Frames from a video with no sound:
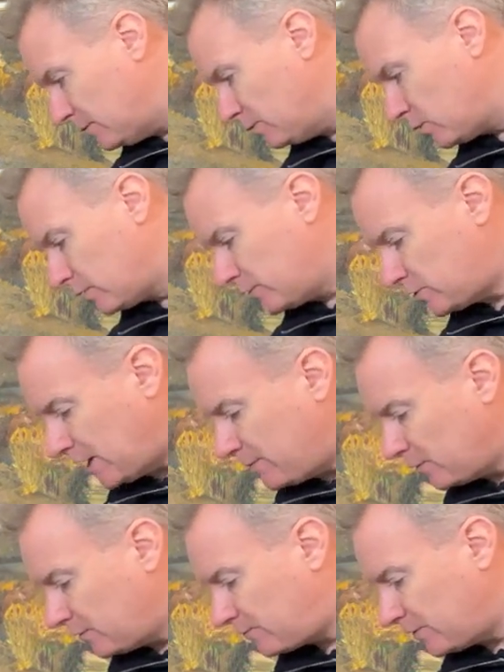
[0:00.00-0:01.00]
more of a shape
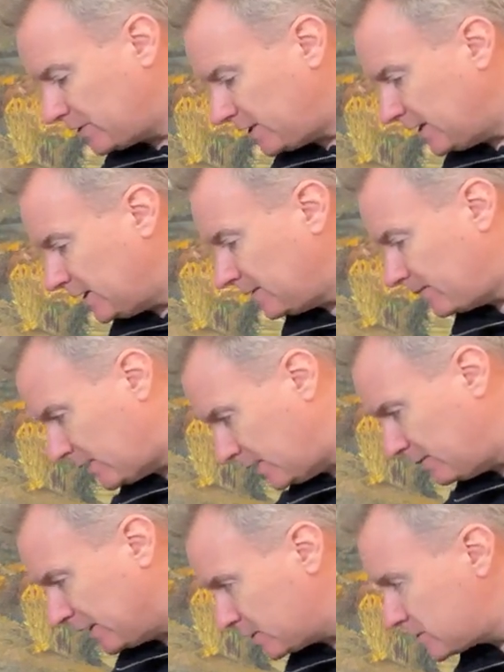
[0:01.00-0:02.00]
on the front here,
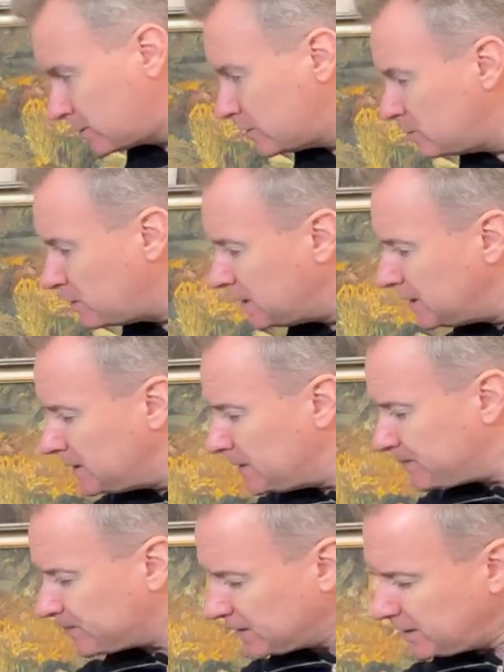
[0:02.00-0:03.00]
better scoop.
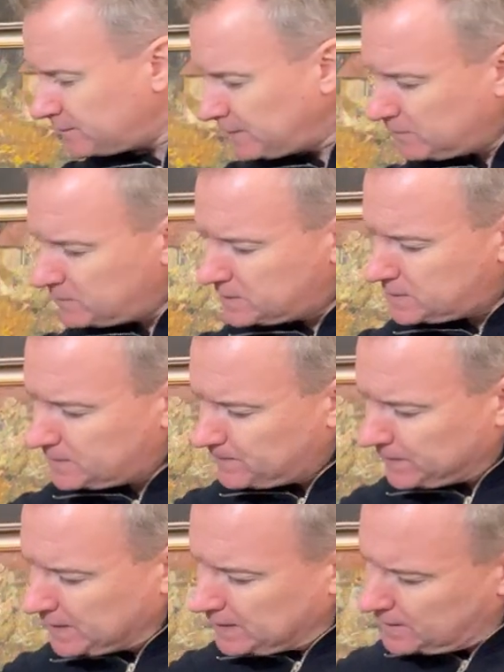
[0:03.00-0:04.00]
And if that was
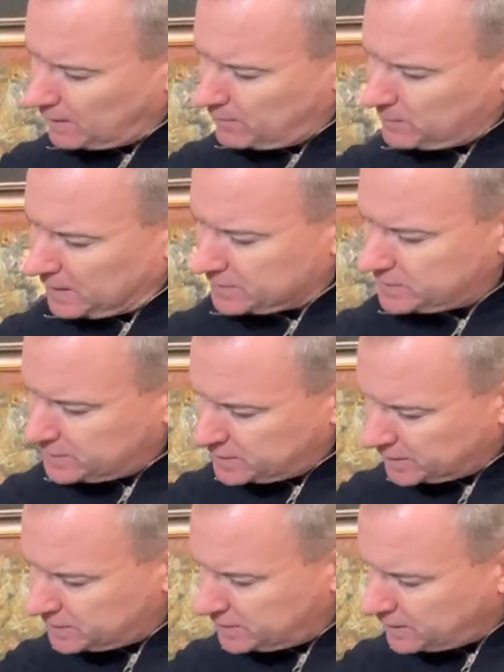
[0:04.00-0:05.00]
going back to the
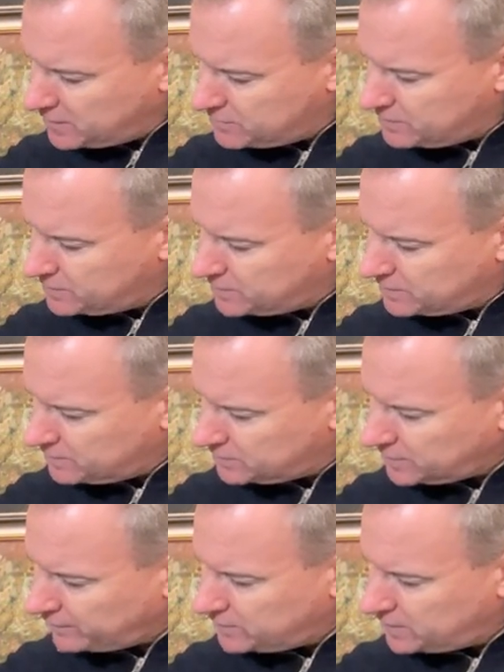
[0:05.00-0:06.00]
1600s or
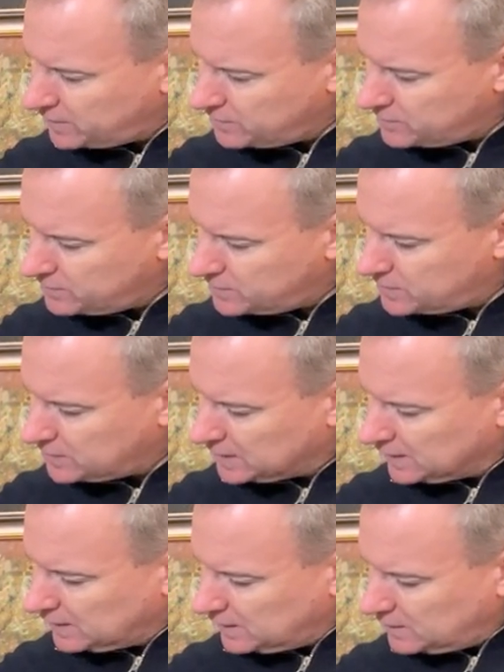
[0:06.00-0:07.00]
1700s,
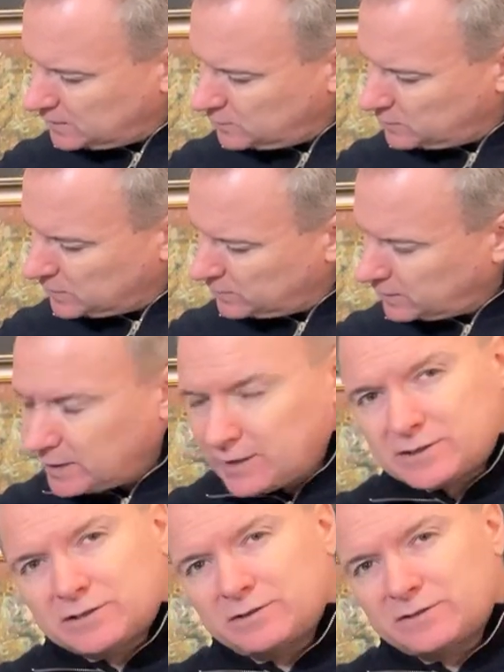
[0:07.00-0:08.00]
you'd be looking
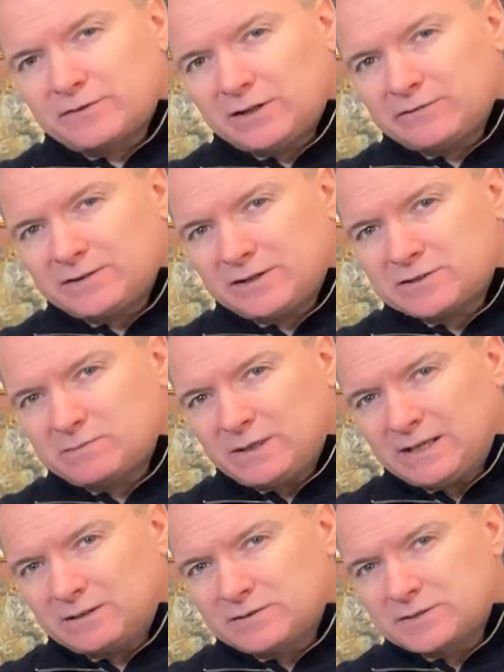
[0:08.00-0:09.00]
at two to five thousand
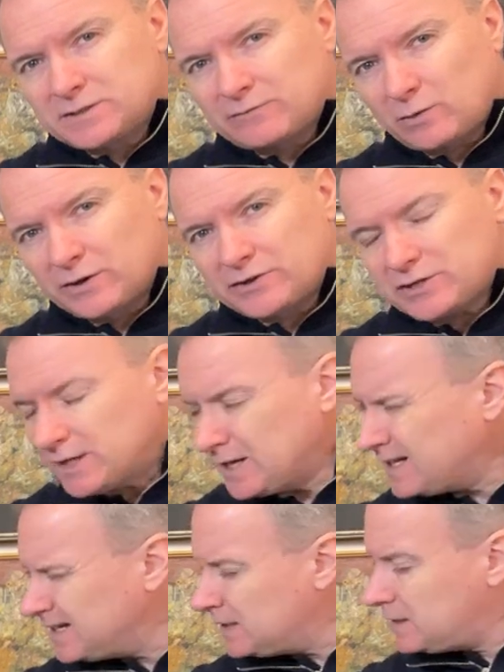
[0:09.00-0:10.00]
pounds for one shirt.
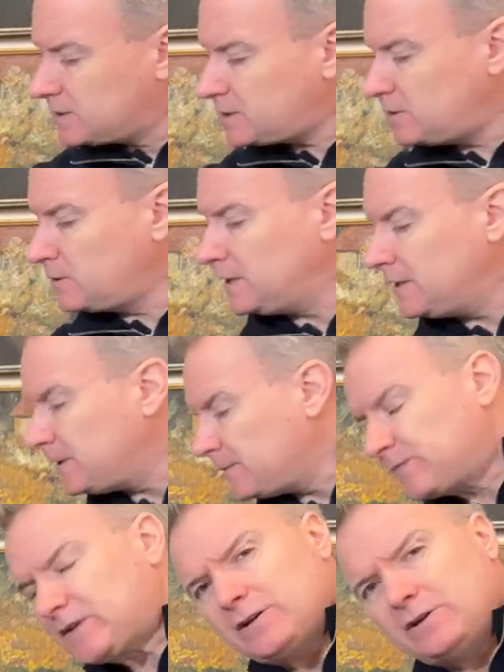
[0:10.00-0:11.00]
So
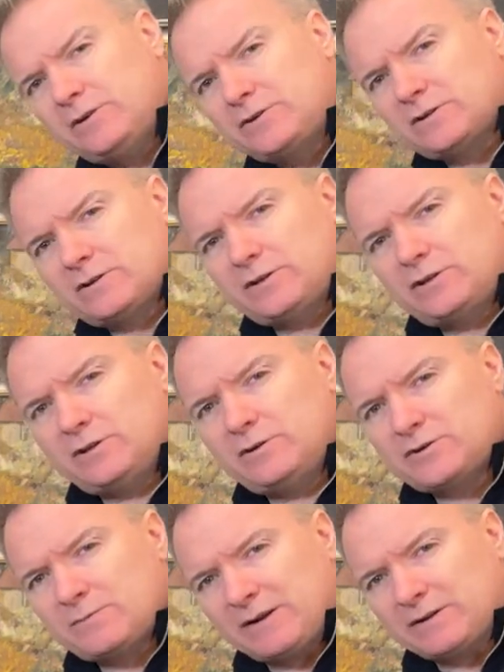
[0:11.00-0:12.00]
huge,
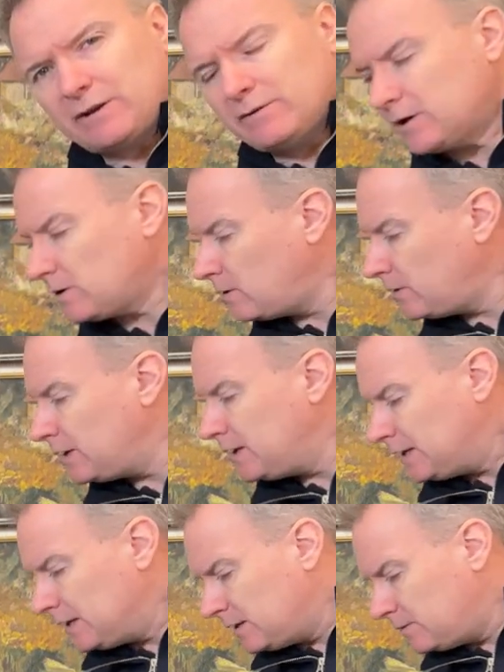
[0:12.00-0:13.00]
huge amount going on.
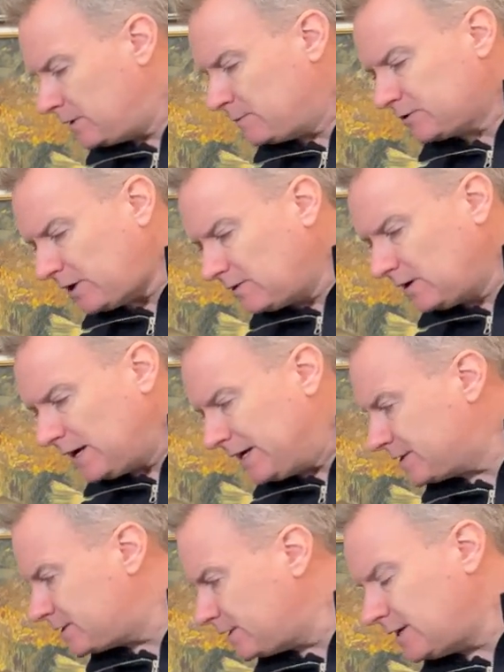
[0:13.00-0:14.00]
People don't
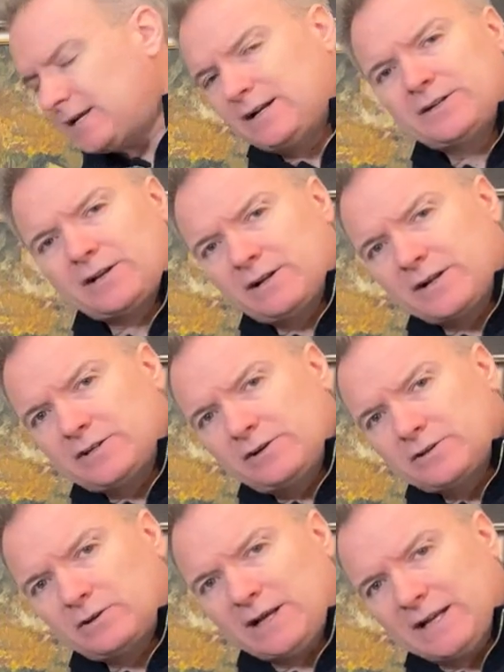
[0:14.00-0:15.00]
like, in England, don't like to
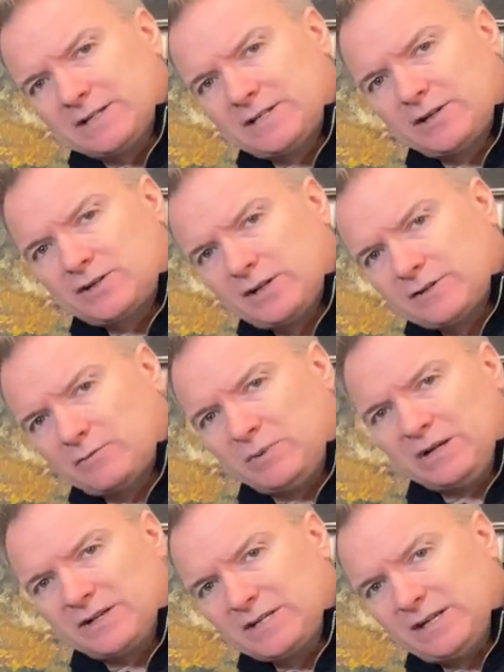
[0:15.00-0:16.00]
use our antique chairs for
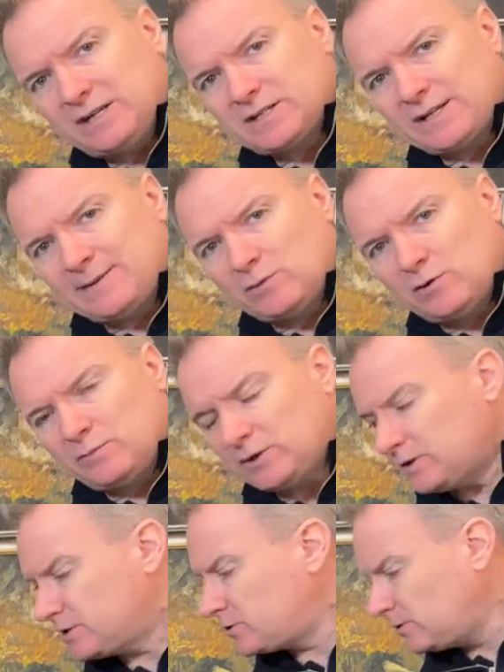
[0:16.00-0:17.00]
parties anymore
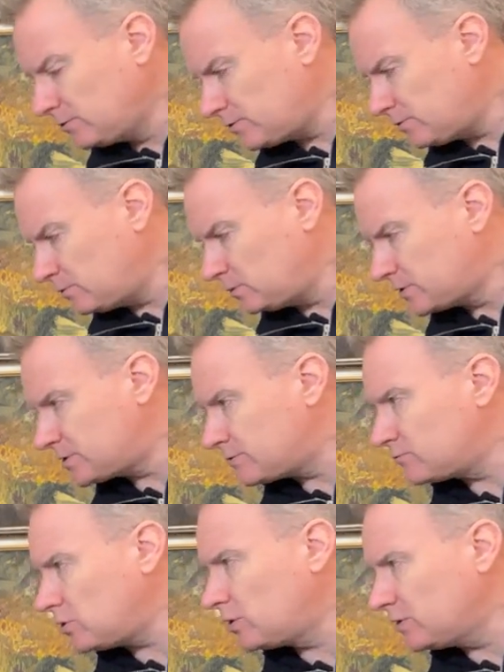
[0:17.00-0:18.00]
because children will
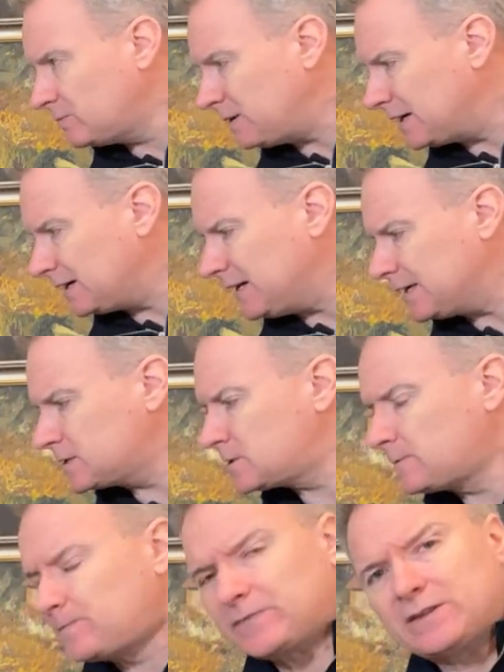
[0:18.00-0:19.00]
rock on the back
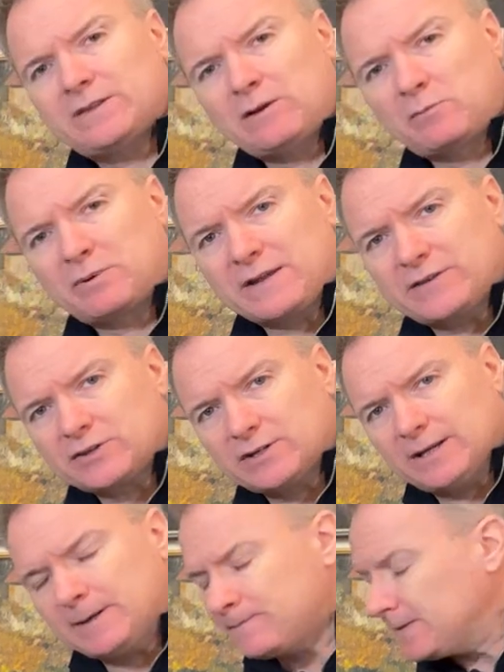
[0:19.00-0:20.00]
legs, they will break the
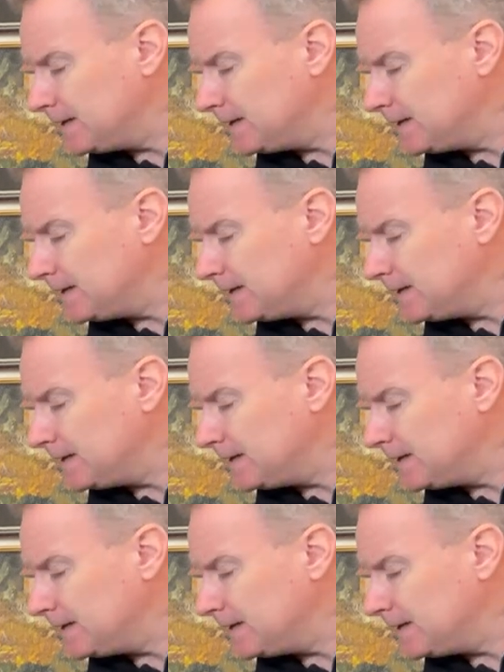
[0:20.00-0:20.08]
shirt,